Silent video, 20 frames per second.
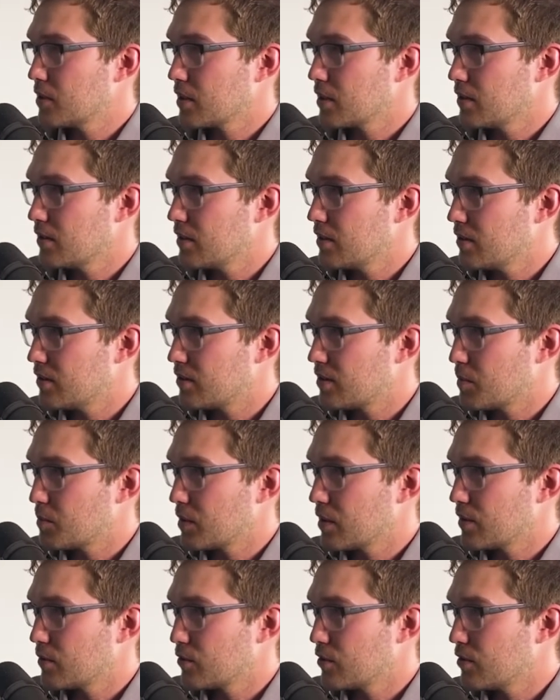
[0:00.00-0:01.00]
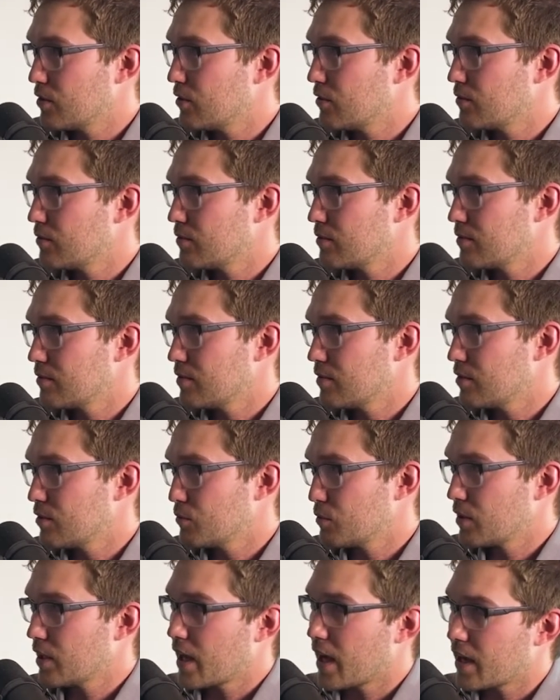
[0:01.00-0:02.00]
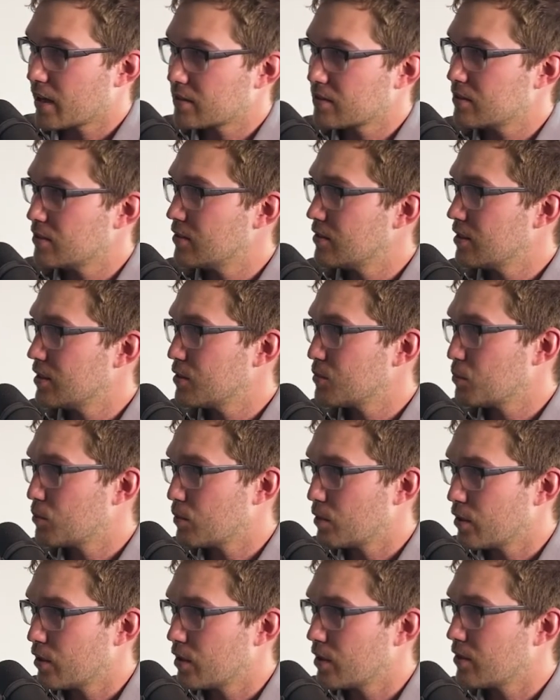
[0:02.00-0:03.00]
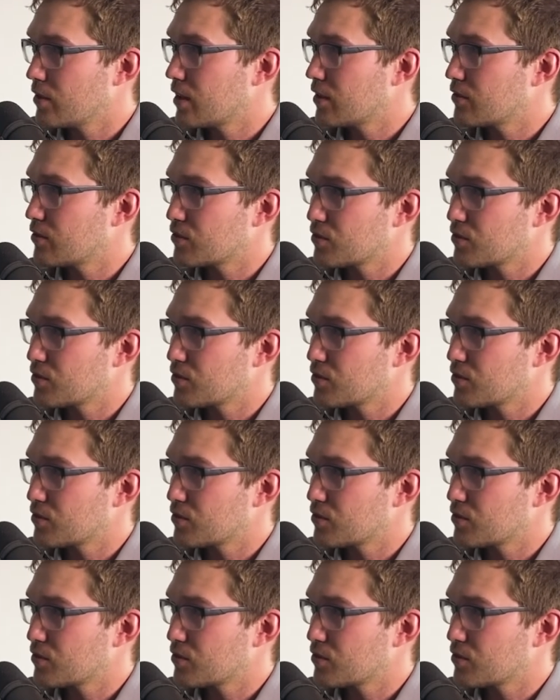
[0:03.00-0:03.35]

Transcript: Like it is something that where you're relaxed. You don't need to worry. You're not stressed.